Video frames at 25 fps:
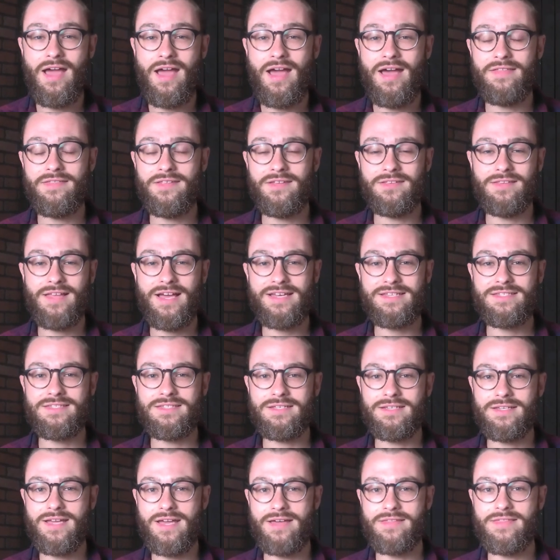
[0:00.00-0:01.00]
and then
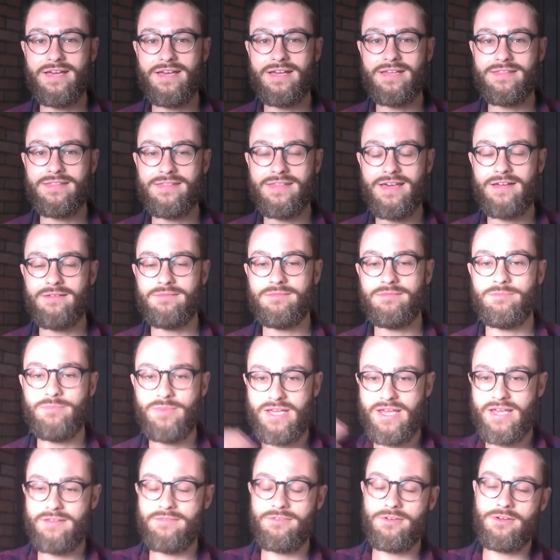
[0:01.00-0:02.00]
lastly yeah that that
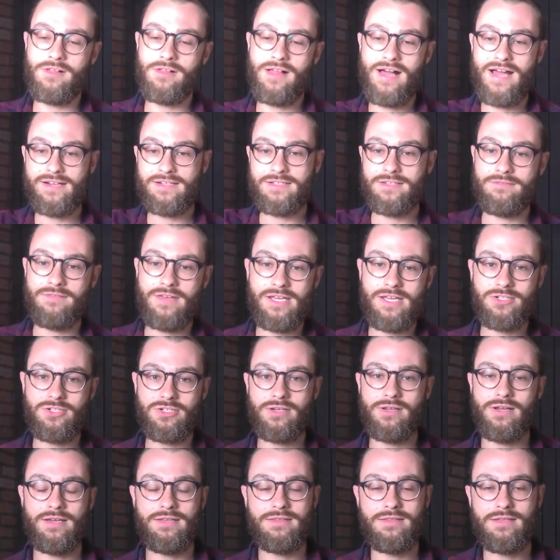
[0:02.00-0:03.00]
behavioral
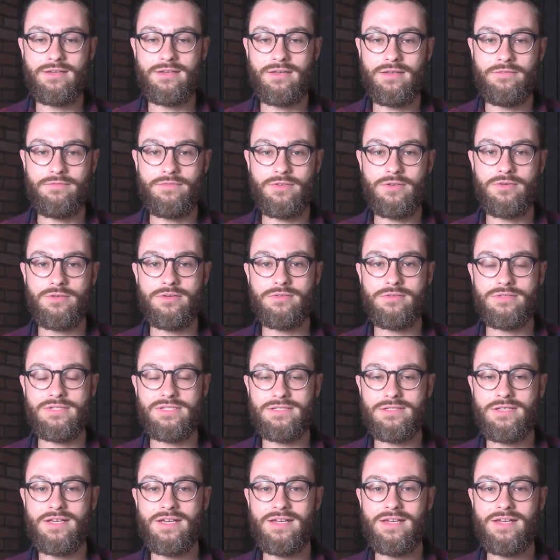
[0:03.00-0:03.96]
activation i think if you use